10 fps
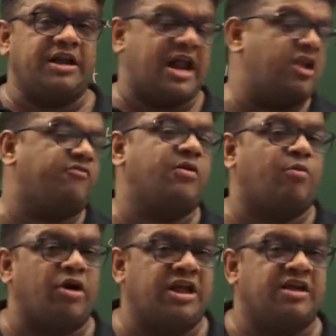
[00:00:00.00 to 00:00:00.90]
in any of the
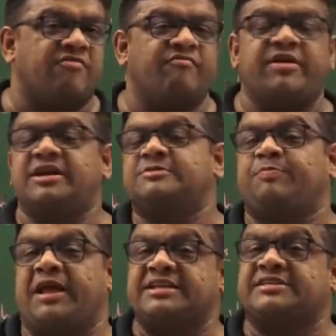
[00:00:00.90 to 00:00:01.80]
body when it is
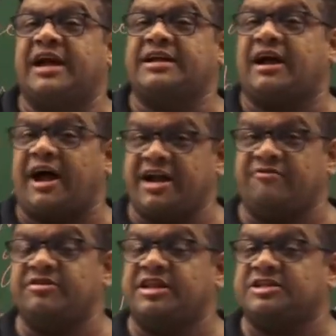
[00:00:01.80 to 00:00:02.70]
placed at height
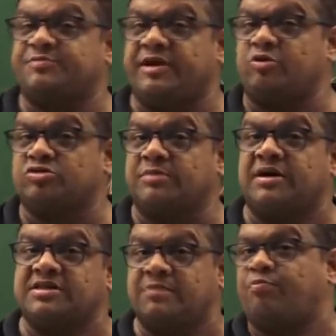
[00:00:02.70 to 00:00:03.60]
with respect to some
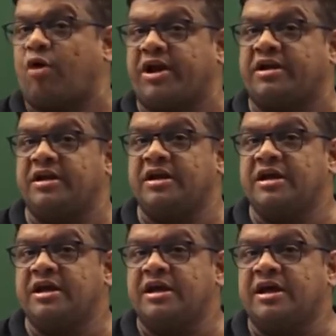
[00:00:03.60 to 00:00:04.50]
other point.
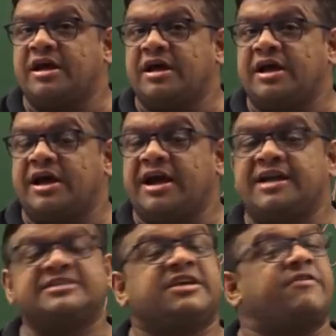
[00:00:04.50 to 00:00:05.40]
It
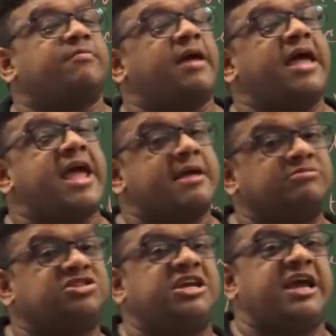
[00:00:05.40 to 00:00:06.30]
is given by
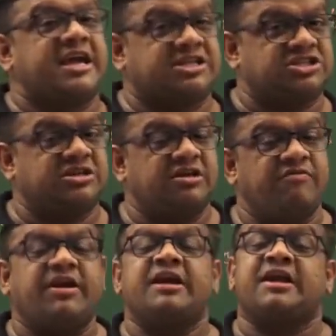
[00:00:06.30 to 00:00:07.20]
mgh.
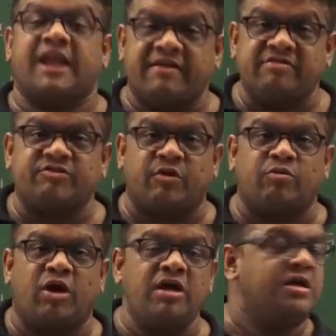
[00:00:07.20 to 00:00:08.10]
We can derive this
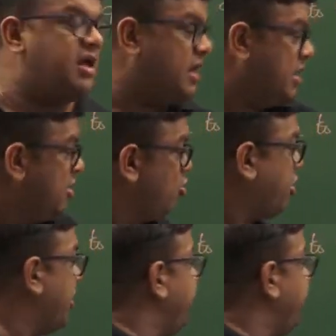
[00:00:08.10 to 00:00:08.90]
formula. Look here.